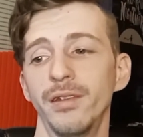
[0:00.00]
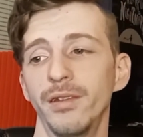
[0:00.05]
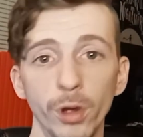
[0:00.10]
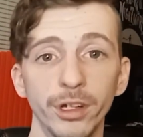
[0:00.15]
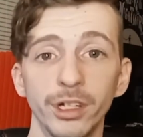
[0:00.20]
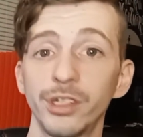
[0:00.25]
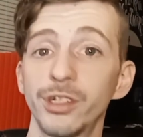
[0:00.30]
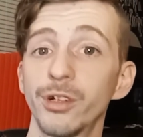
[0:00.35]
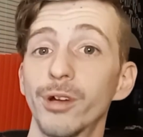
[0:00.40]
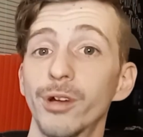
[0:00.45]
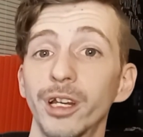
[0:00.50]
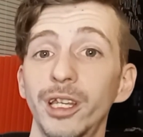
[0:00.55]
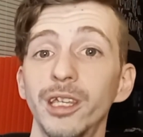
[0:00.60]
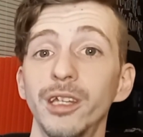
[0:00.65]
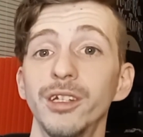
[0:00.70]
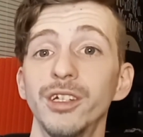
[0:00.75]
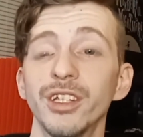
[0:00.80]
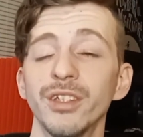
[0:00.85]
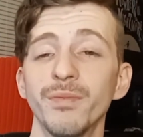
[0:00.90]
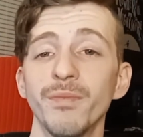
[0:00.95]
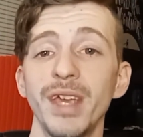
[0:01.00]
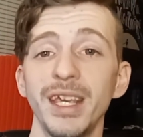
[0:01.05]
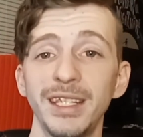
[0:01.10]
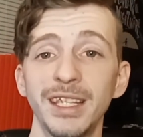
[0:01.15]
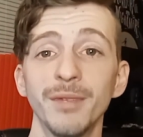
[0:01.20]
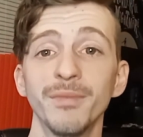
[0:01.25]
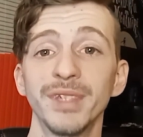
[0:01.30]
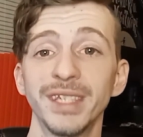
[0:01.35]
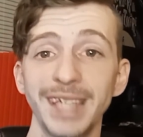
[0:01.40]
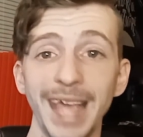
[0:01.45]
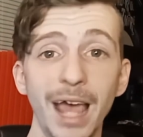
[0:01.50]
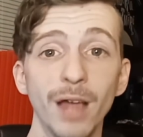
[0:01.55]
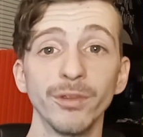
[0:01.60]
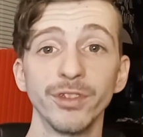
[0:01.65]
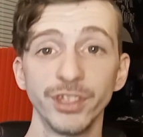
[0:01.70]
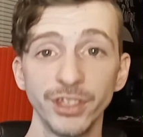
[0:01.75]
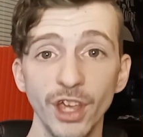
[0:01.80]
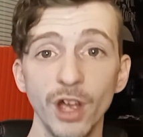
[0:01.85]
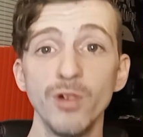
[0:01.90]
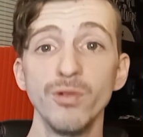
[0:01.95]
Their shuriken just makes him sound
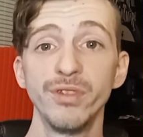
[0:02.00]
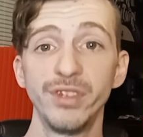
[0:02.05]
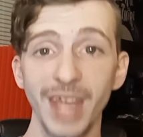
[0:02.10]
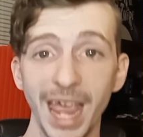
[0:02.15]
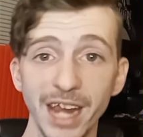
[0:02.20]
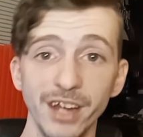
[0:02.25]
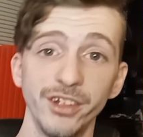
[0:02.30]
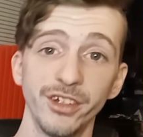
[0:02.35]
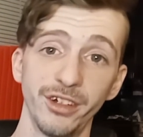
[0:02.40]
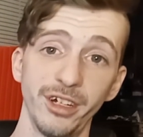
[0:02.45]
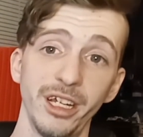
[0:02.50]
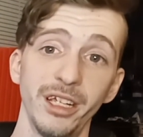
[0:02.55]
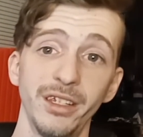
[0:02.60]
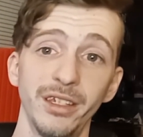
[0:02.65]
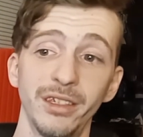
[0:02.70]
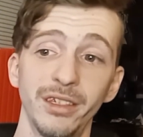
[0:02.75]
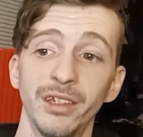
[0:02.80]
so dangerous.